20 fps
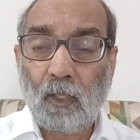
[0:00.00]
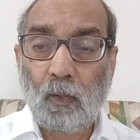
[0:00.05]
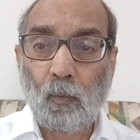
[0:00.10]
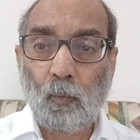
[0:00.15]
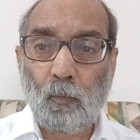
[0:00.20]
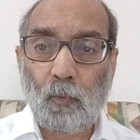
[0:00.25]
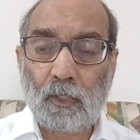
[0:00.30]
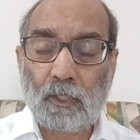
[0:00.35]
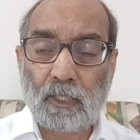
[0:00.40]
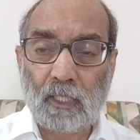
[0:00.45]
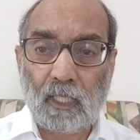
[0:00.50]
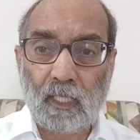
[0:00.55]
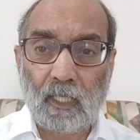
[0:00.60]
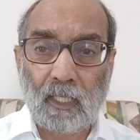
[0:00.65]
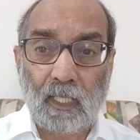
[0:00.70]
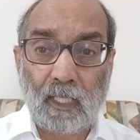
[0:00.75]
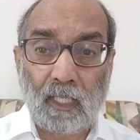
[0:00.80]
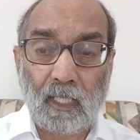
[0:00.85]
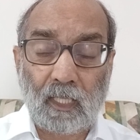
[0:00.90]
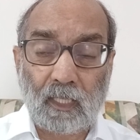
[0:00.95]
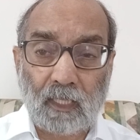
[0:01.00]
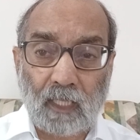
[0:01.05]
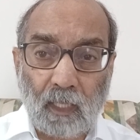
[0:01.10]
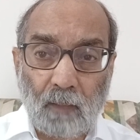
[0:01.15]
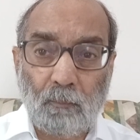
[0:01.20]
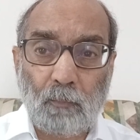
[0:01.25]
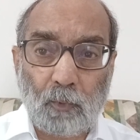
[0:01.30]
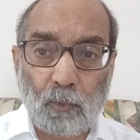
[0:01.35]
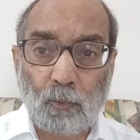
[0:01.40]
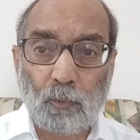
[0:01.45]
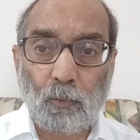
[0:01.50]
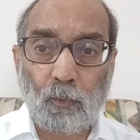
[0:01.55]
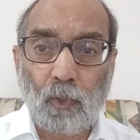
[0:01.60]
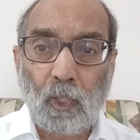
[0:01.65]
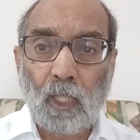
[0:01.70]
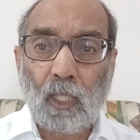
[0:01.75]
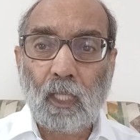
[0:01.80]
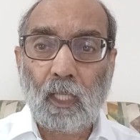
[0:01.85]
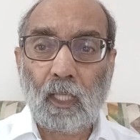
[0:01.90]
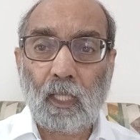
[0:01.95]
which are an attempt to
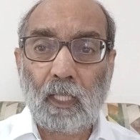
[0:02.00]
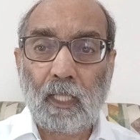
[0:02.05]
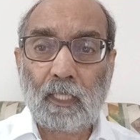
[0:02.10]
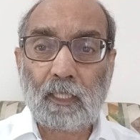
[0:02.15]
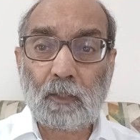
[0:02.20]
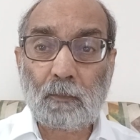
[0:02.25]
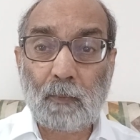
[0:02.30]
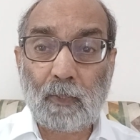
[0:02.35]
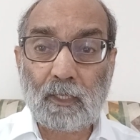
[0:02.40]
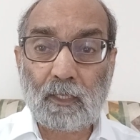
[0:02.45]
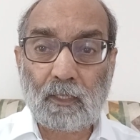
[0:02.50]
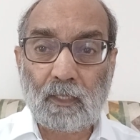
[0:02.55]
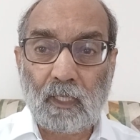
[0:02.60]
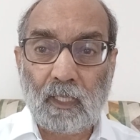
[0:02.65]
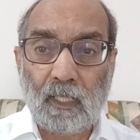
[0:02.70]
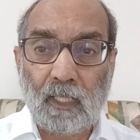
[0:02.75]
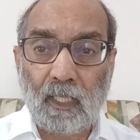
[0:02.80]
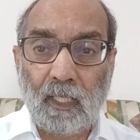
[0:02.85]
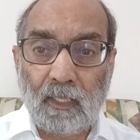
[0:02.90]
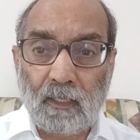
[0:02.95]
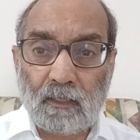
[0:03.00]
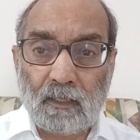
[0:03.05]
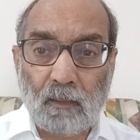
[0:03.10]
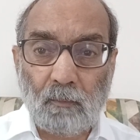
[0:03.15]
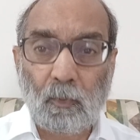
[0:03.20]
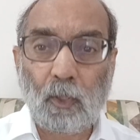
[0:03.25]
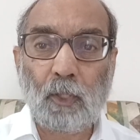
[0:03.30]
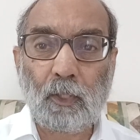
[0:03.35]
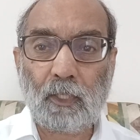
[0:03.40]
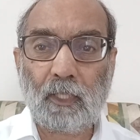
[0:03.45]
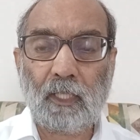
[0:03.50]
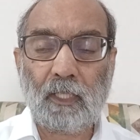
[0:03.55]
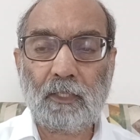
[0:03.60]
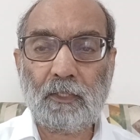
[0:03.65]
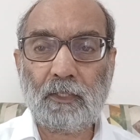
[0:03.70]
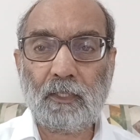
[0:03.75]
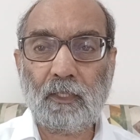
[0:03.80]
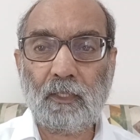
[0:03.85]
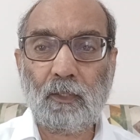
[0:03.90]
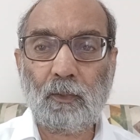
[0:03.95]
express
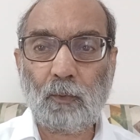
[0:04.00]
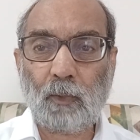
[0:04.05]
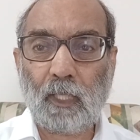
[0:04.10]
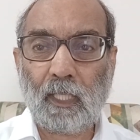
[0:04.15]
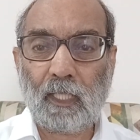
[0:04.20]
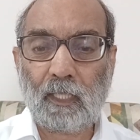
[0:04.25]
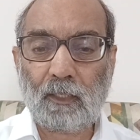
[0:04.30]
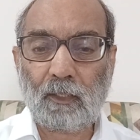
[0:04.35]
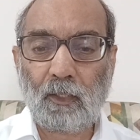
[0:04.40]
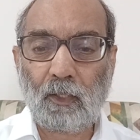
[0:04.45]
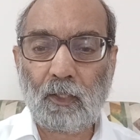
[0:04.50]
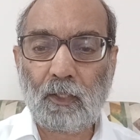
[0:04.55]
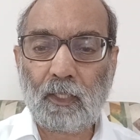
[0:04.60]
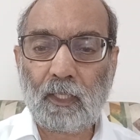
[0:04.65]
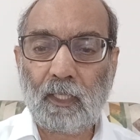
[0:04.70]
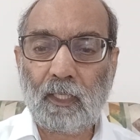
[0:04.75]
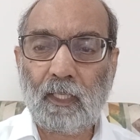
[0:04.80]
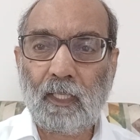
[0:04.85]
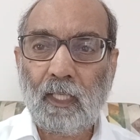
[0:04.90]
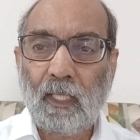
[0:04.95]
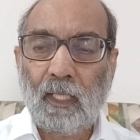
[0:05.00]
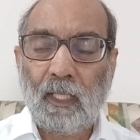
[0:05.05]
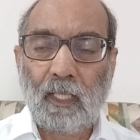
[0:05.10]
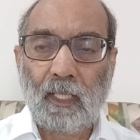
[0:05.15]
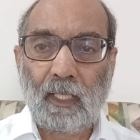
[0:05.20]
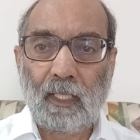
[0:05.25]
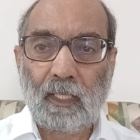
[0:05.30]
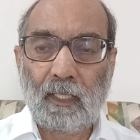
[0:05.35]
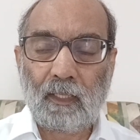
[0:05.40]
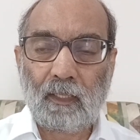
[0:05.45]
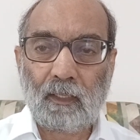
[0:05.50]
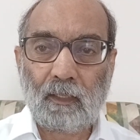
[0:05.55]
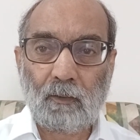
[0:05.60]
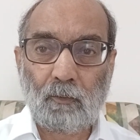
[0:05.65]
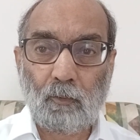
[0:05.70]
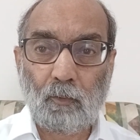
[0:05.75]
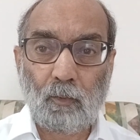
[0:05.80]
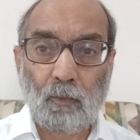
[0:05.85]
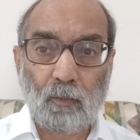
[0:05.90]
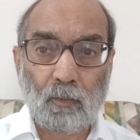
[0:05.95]
insubordination to the authority and
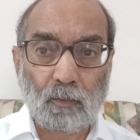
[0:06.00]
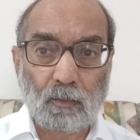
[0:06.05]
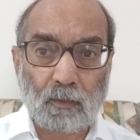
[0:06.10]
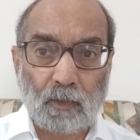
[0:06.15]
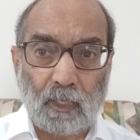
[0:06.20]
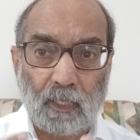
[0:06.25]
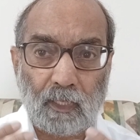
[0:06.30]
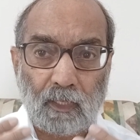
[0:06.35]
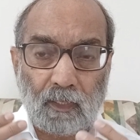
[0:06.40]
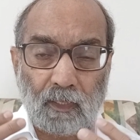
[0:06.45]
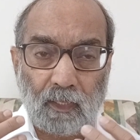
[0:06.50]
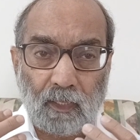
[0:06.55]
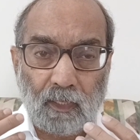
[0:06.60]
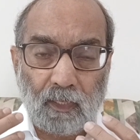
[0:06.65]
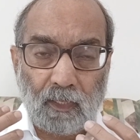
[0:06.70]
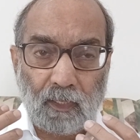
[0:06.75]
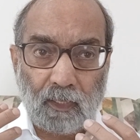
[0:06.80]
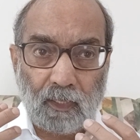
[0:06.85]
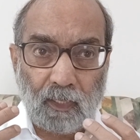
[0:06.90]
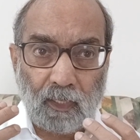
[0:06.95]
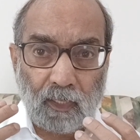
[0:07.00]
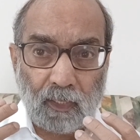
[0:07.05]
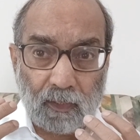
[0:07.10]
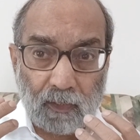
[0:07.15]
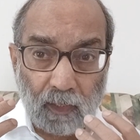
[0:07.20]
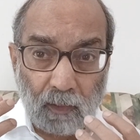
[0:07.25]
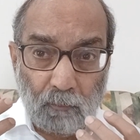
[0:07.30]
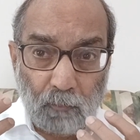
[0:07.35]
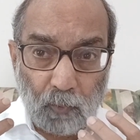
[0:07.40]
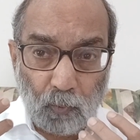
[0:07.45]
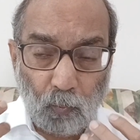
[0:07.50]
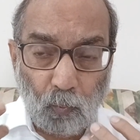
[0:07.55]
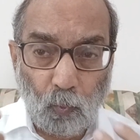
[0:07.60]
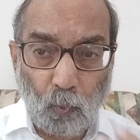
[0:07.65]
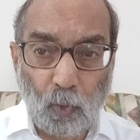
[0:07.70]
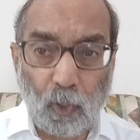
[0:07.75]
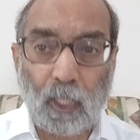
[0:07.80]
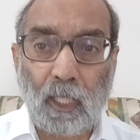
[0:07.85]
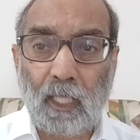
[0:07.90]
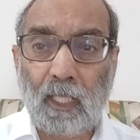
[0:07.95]
an attempt to
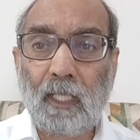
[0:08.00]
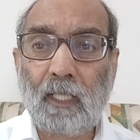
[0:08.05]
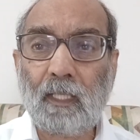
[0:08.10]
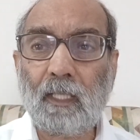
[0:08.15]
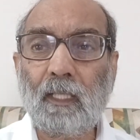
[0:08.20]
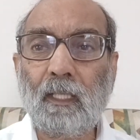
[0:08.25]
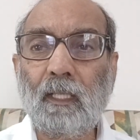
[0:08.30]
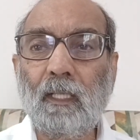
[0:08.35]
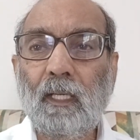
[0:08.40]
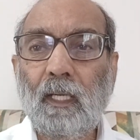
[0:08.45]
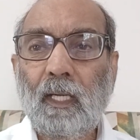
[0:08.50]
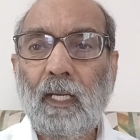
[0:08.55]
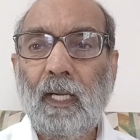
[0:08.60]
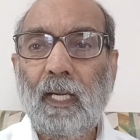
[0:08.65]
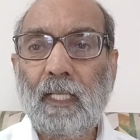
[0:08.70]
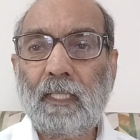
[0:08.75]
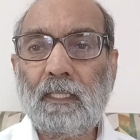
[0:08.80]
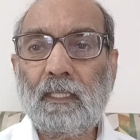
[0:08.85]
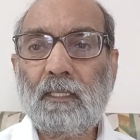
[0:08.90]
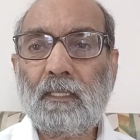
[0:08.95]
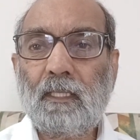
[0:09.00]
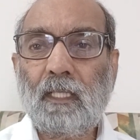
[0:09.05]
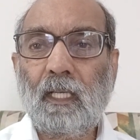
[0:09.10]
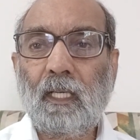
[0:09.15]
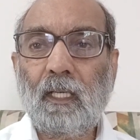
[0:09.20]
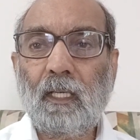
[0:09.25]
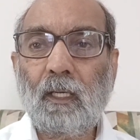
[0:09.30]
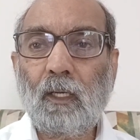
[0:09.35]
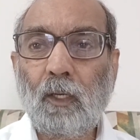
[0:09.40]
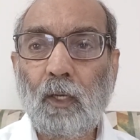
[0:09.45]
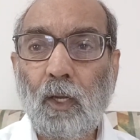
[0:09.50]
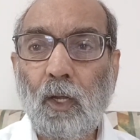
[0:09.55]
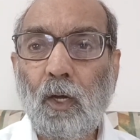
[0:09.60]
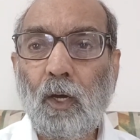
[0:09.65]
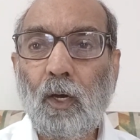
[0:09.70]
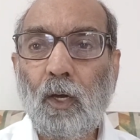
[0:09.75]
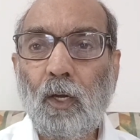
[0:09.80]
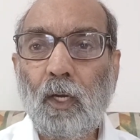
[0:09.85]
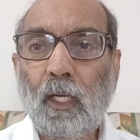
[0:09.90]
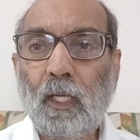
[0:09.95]
violate the existing
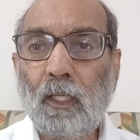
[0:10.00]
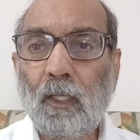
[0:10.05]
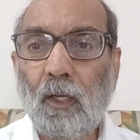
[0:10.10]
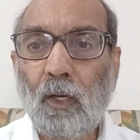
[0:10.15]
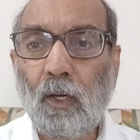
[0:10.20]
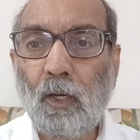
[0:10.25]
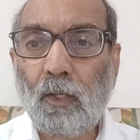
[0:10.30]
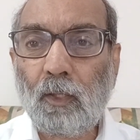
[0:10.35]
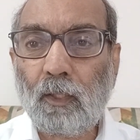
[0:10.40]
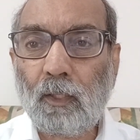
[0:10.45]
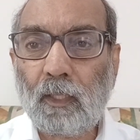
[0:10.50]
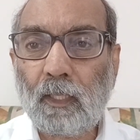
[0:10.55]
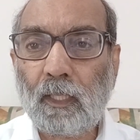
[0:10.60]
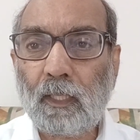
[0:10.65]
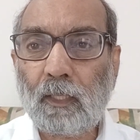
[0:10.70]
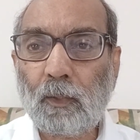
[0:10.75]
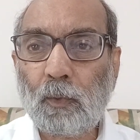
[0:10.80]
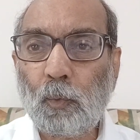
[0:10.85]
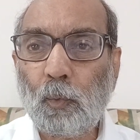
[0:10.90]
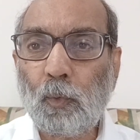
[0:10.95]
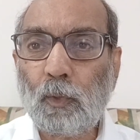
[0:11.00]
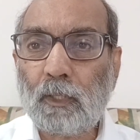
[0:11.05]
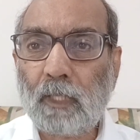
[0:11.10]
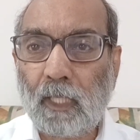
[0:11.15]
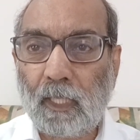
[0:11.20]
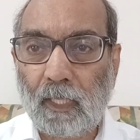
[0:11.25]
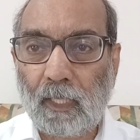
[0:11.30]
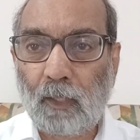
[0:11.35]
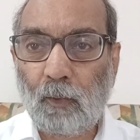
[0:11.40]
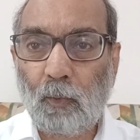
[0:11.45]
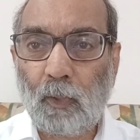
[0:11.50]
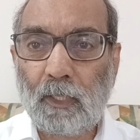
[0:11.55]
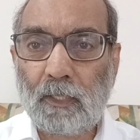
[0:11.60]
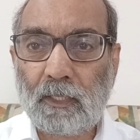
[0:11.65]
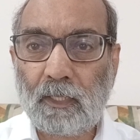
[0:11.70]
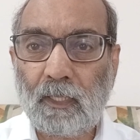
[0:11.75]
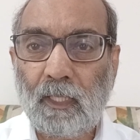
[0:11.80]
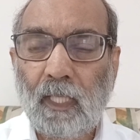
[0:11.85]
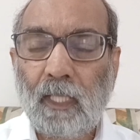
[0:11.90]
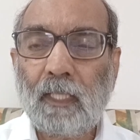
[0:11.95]
law and order and rules and
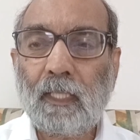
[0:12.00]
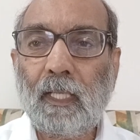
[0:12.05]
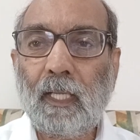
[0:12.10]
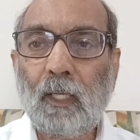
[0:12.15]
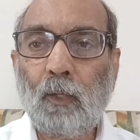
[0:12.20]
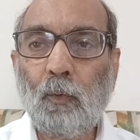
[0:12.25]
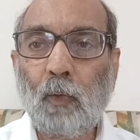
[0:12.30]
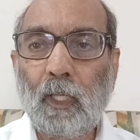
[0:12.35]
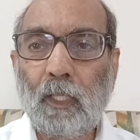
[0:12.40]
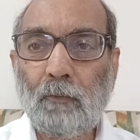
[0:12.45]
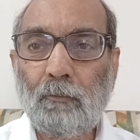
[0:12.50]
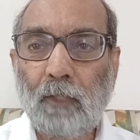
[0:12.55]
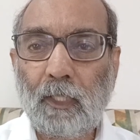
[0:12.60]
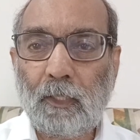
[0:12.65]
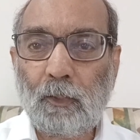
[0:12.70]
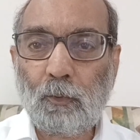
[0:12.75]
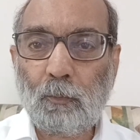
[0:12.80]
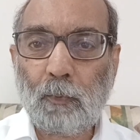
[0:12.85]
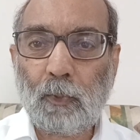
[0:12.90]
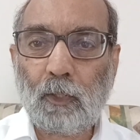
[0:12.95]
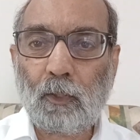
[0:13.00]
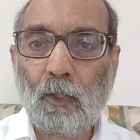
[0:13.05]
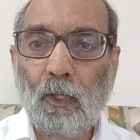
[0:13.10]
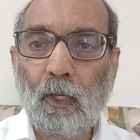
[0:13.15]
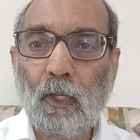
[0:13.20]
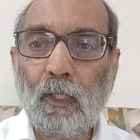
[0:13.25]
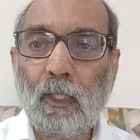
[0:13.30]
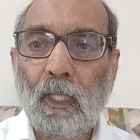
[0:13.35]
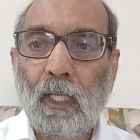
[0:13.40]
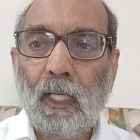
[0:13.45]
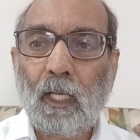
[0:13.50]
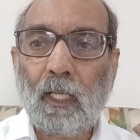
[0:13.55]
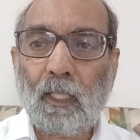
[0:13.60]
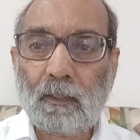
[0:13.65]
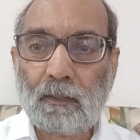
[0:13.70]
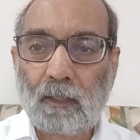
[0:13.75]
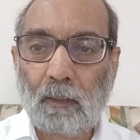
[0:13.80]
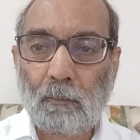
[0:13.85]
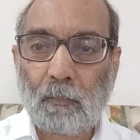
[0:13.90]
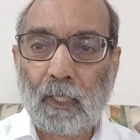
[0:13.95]
regulation, they qualify to be called
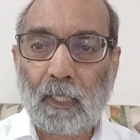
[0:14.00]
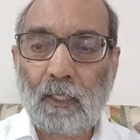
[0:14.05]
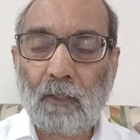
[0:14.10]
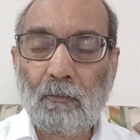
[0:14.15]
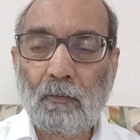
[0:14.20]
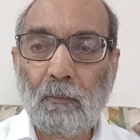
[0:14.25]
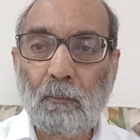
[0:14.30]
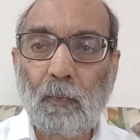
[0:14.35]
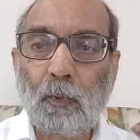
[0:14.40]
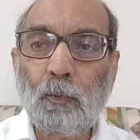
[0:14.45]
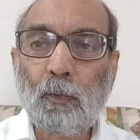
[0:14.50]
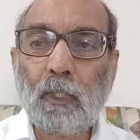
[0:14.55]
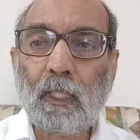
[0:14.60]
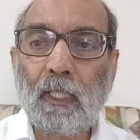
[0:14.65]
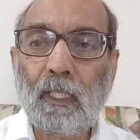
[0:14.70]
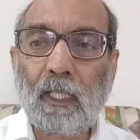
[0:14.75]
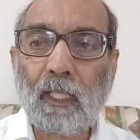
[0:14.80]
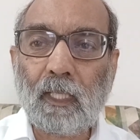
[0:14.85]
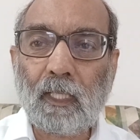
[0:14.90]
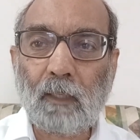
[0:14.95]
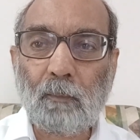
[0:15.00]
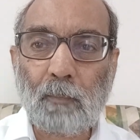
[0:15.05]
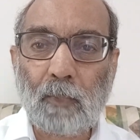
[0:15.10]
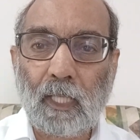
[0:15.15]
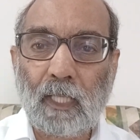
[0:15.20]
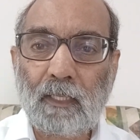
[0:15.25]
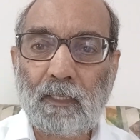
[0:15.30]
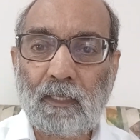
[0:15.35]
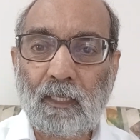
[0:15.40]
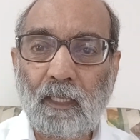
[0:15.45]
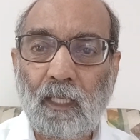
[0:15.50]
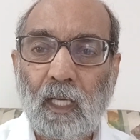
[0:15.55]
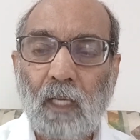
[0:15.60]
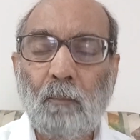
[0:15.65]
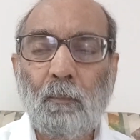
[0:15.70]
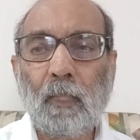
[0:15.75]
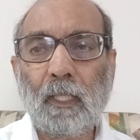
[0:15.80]
some kind of a mutiny and uprising.